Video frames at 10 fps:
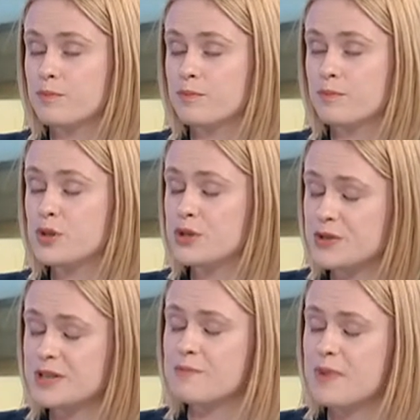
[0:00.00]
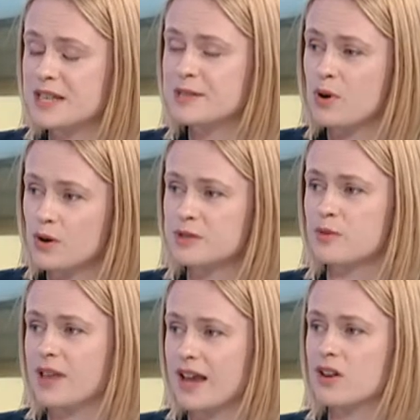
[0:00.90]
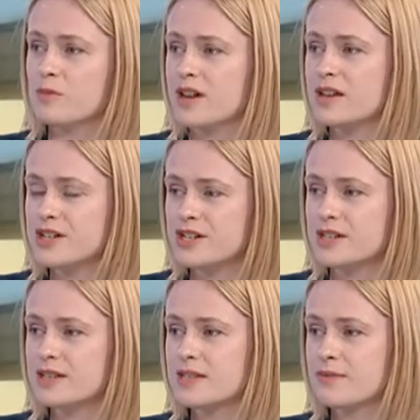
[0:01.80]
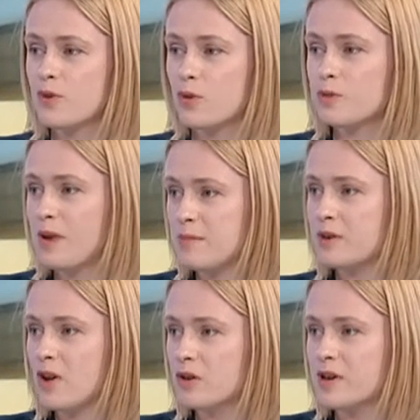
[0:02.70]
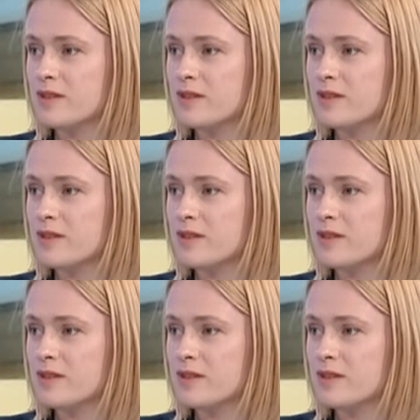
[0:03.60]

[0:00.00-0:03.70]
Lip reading: produce the best possible economic conditions for the people of Longman.